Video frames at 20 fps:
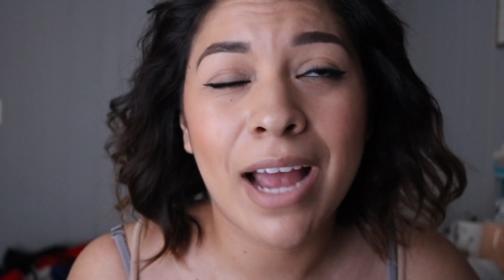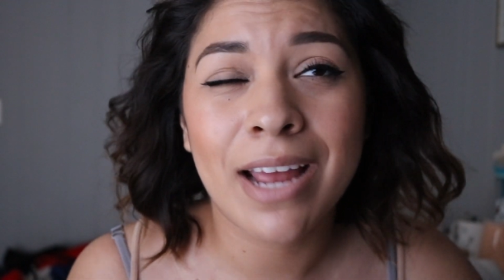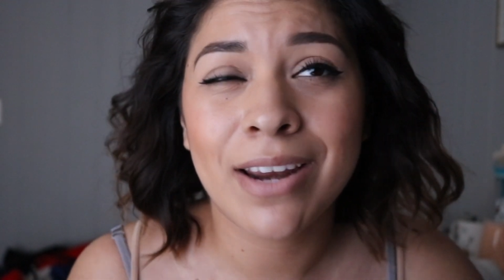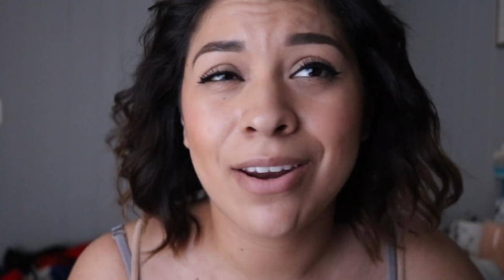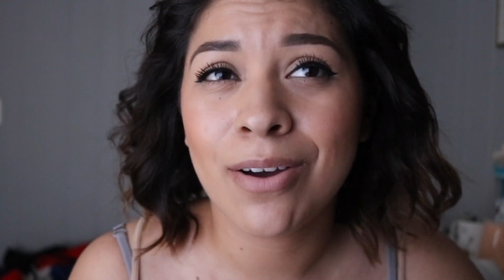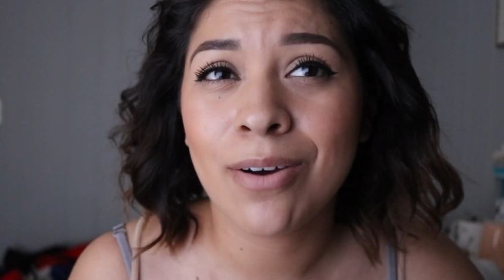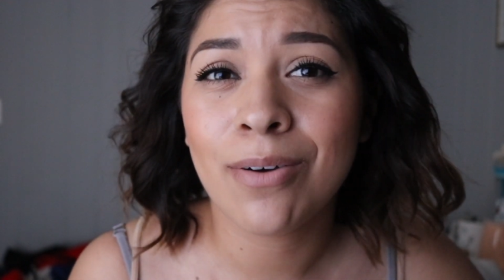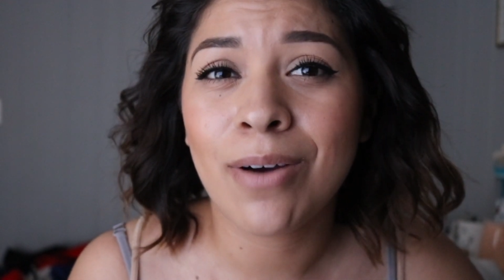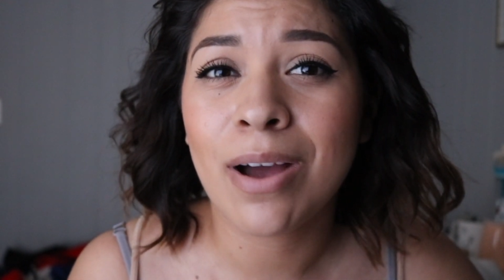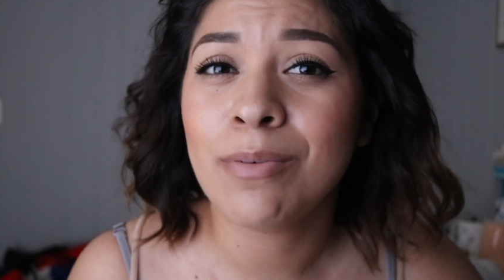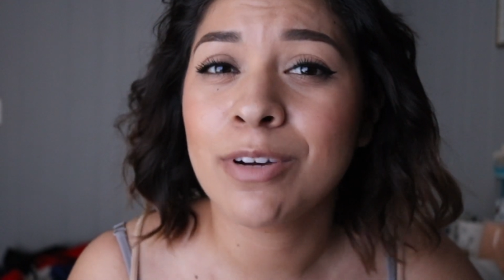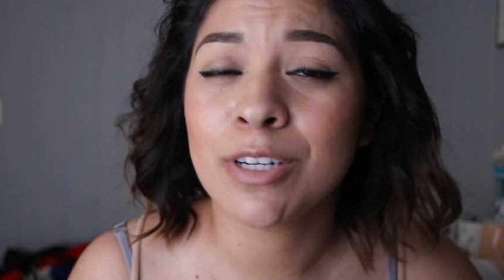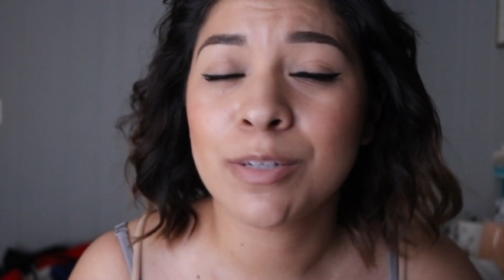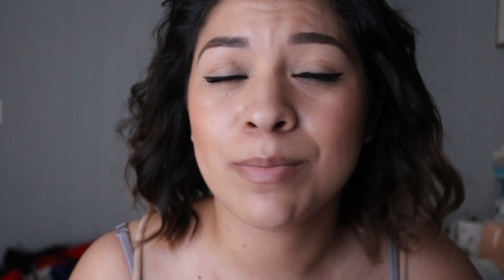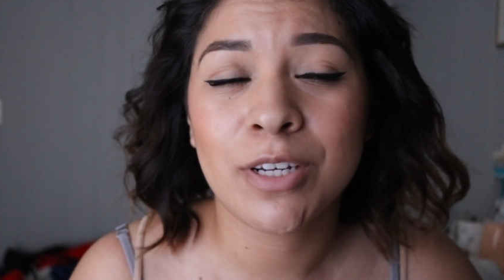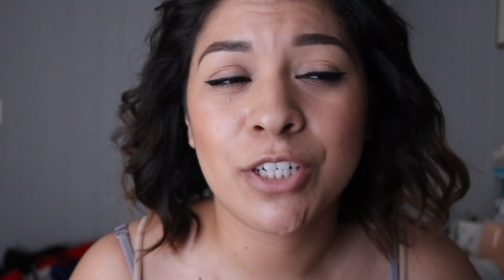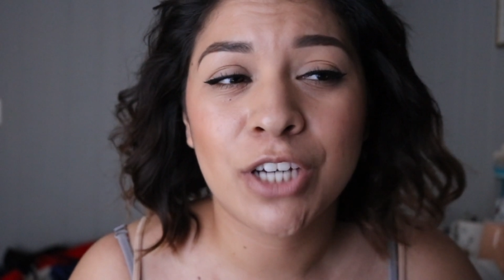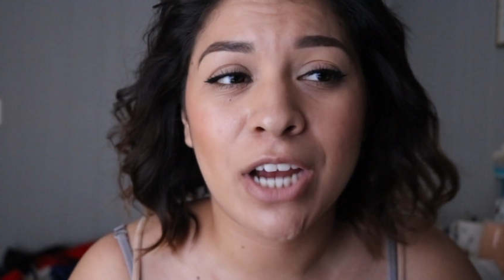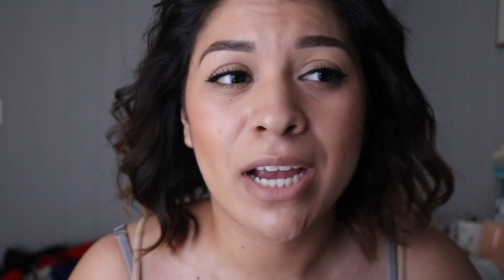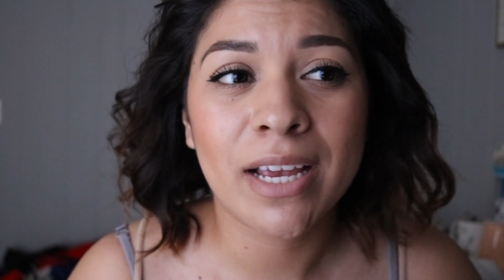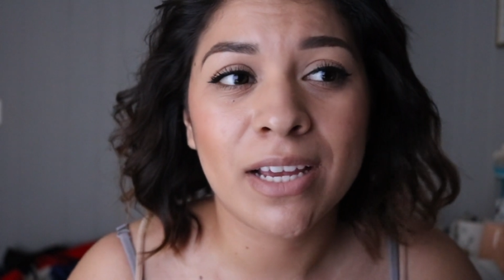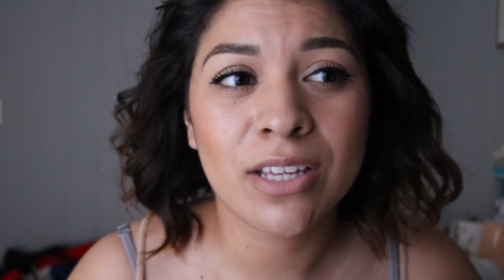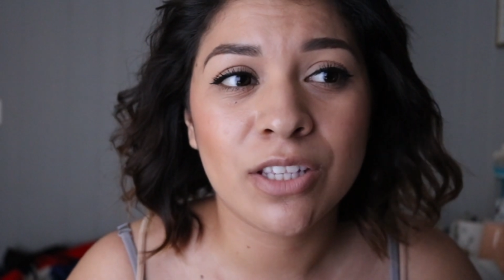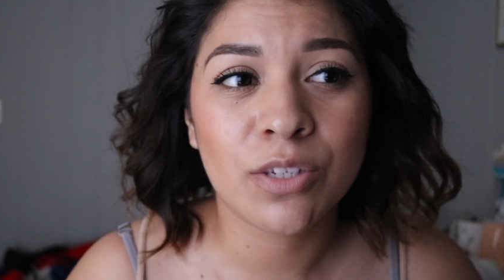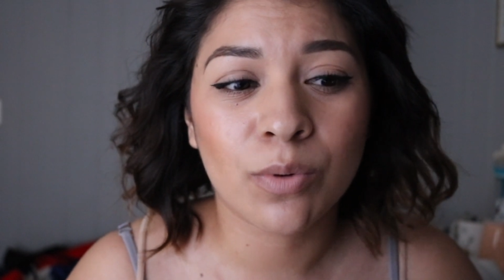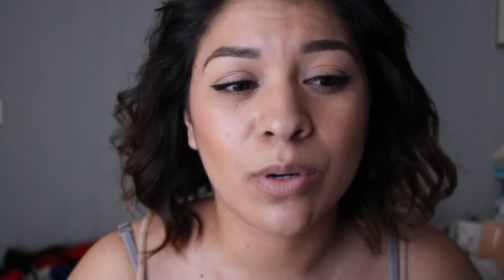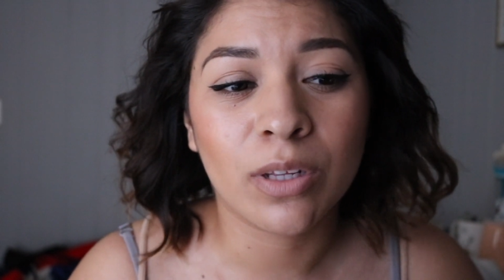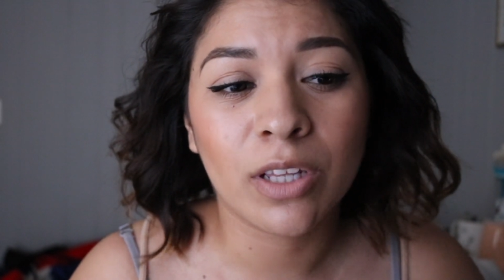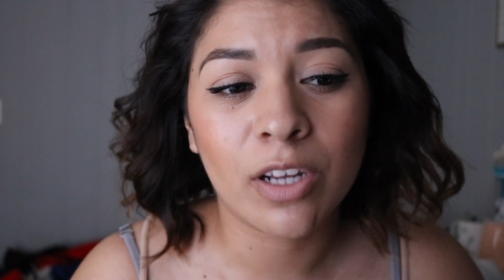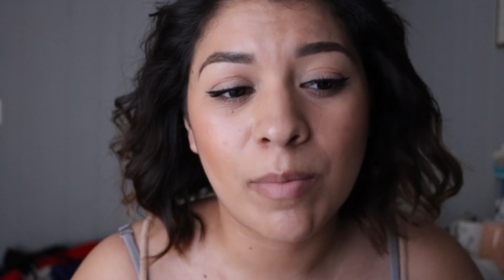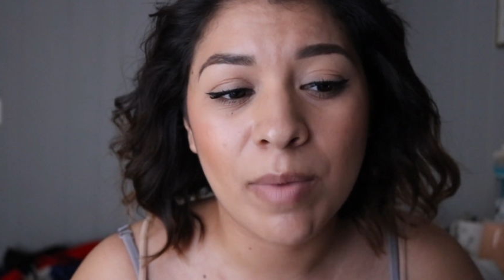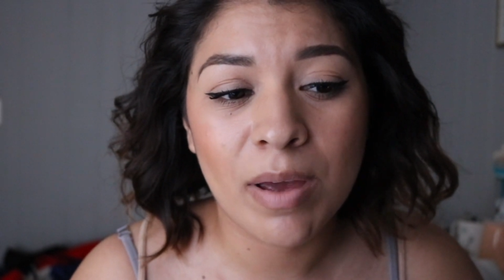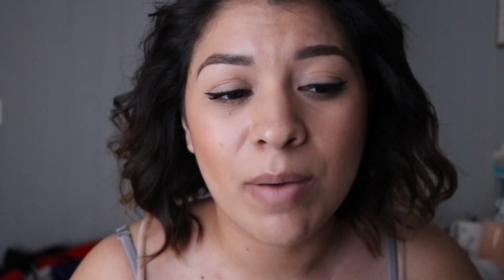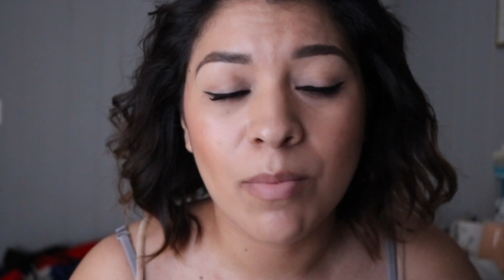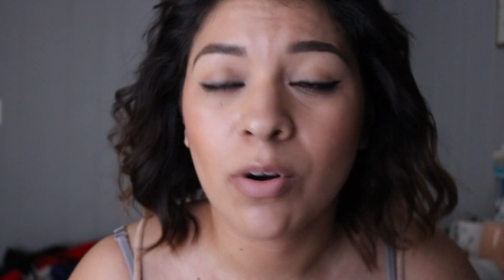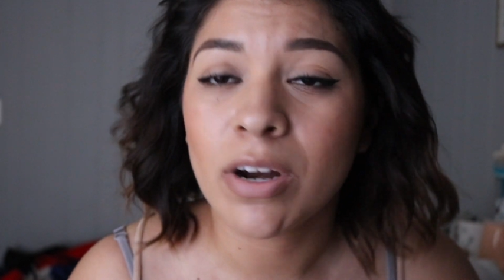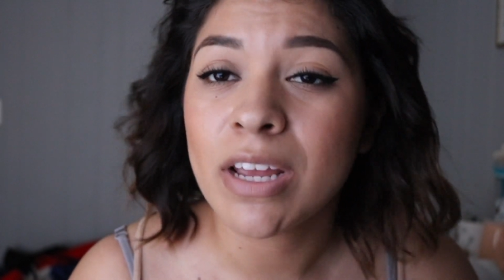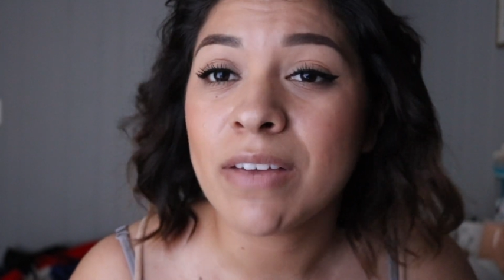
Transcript: I know I wish my check-ins were a little bit more